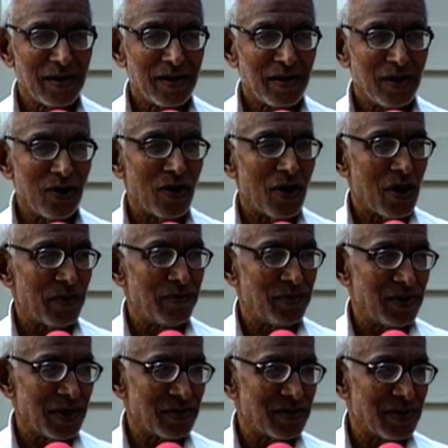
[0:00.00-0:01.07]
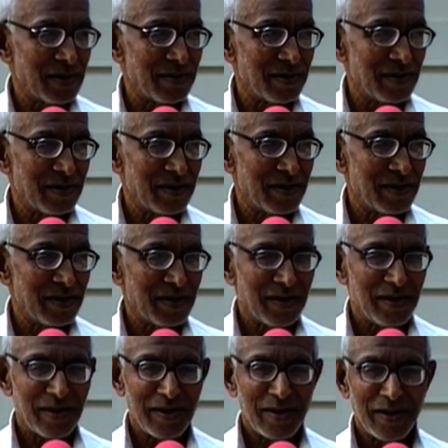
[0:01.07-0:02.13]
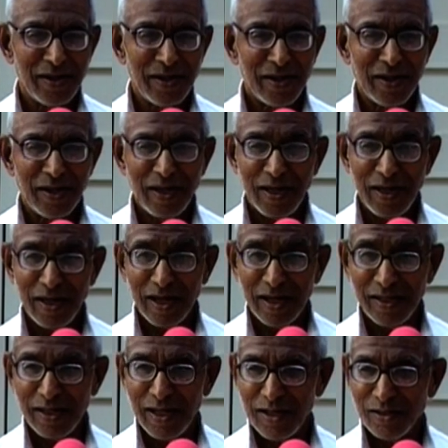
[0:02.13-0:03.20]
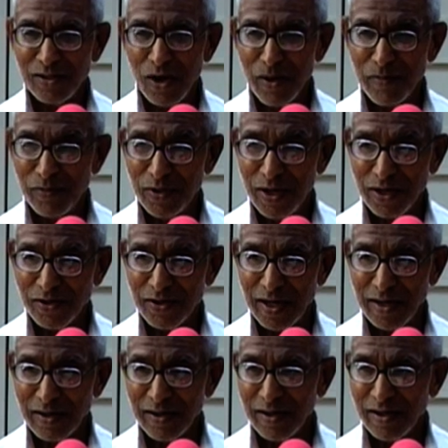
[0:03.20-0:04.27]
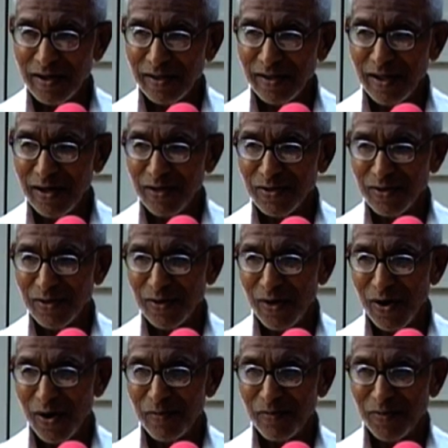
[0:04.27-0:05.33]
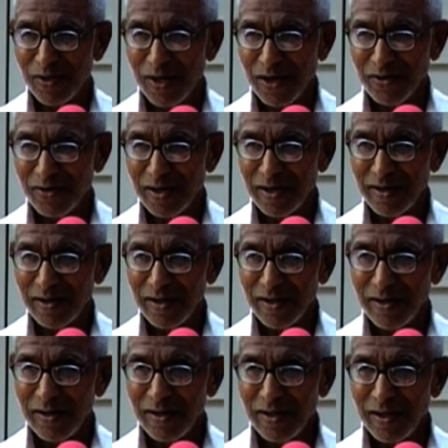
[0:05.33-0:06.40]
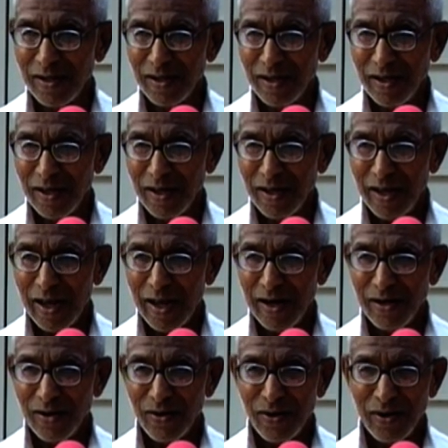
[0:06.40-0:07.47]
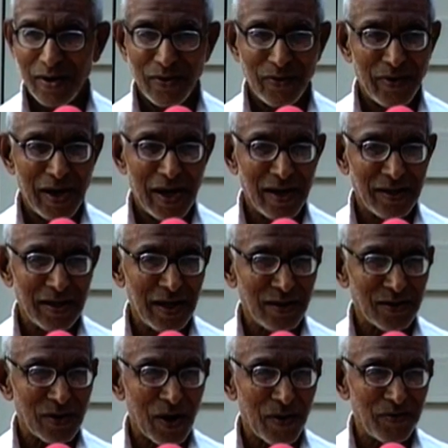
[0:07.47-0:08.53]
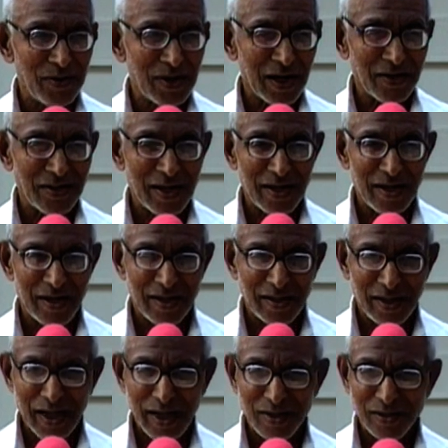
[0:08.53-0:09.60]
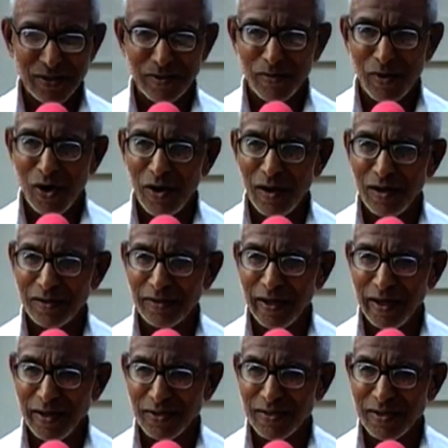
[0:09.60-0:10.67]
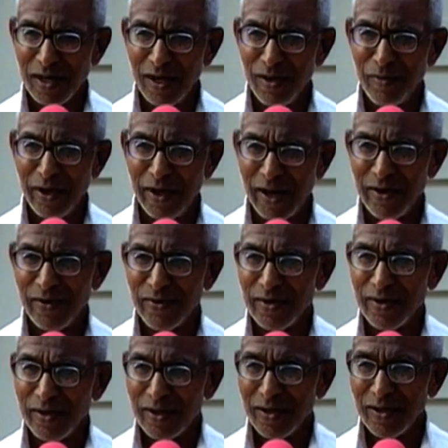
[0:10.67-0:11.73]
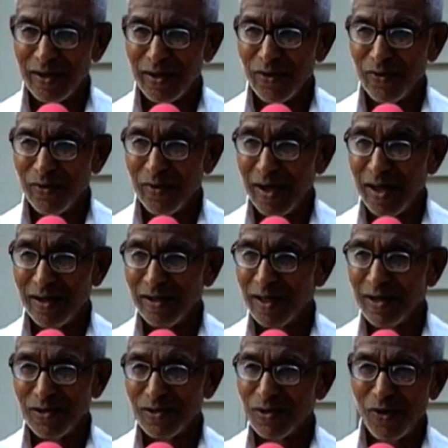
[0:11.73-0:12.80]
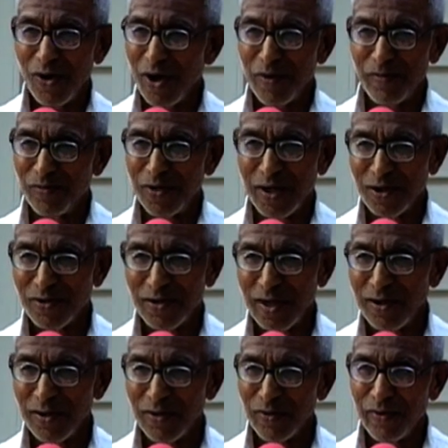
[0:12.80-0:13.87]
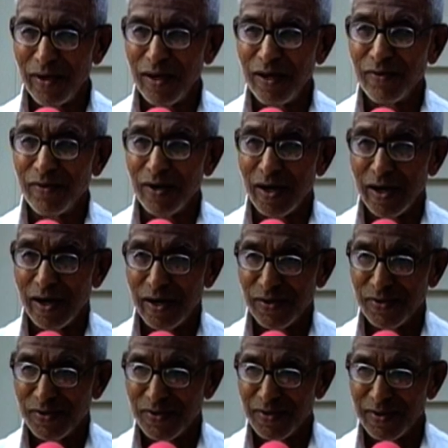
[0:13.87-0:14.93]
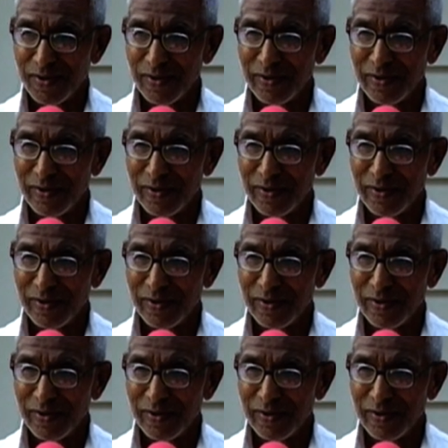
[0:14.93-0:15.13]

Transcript: No objection. Here there is objection, there is no objection. And where there is objection, they are small things, limited. Where there is no objection, very vast.